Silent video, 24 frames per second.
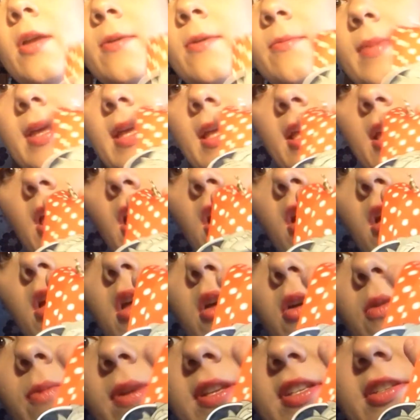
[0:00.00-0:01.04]
me
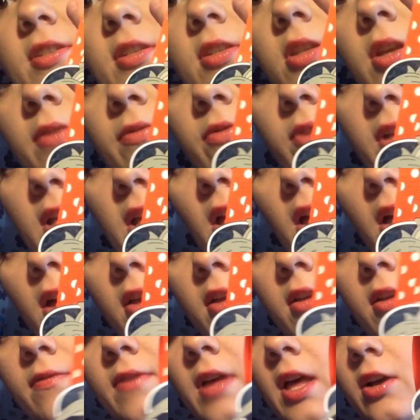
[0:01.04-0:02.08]
went to Discovery
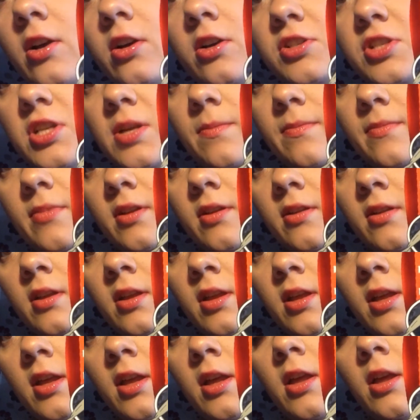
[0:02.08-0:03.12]
Cove, I got a jumper
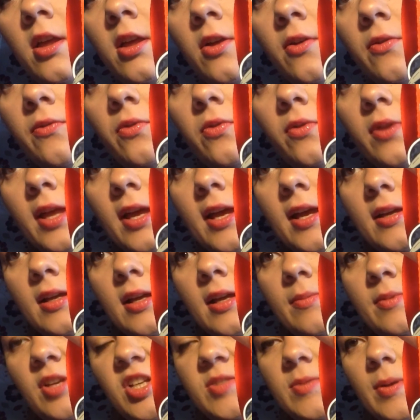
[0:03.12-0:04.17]
for that
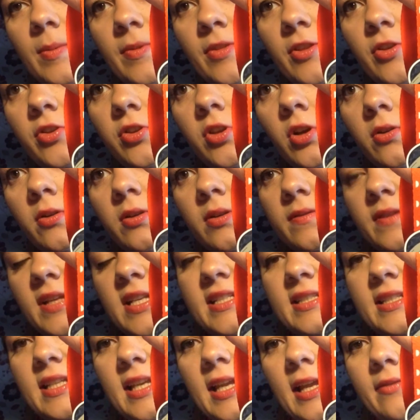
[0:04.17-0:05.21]
and we swam with the
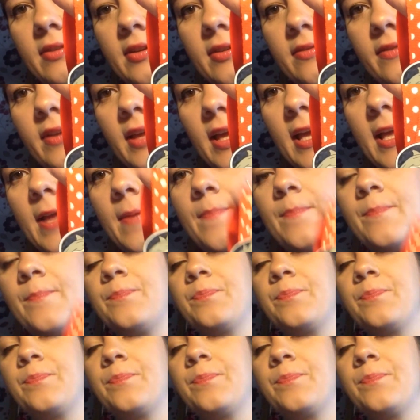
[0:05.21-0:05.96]
dolphins and everything.